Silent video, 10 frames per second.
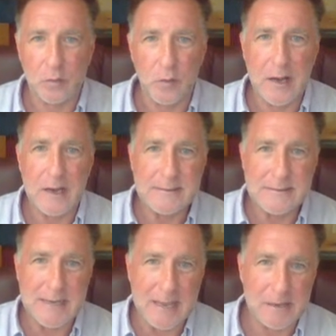Right
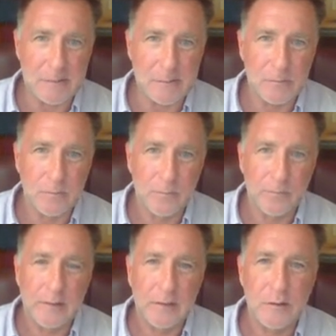now,
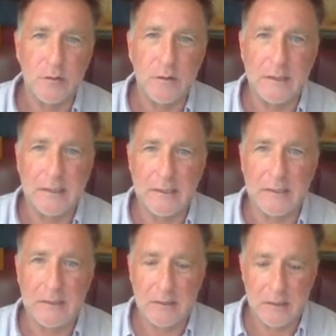you can
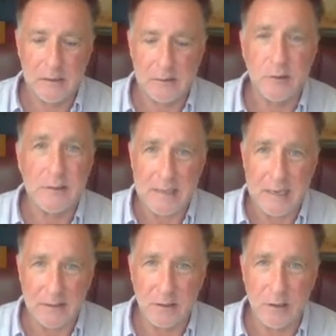
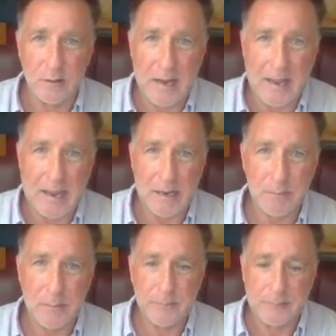download an
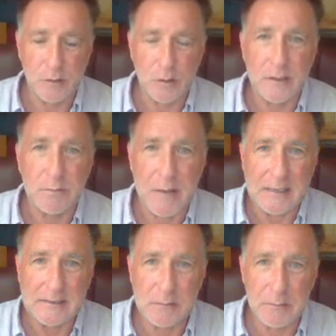app, you can
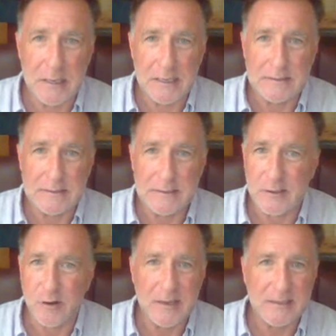mash a button,
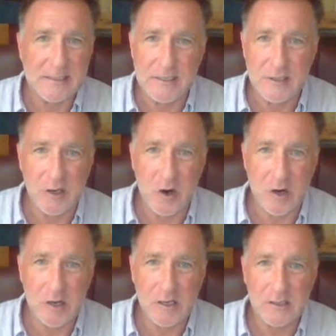you don't have to get in your
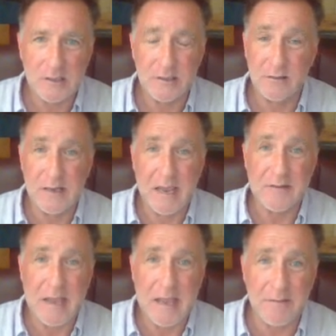car, you don't even
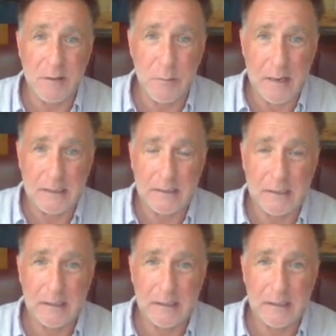have to have a bank,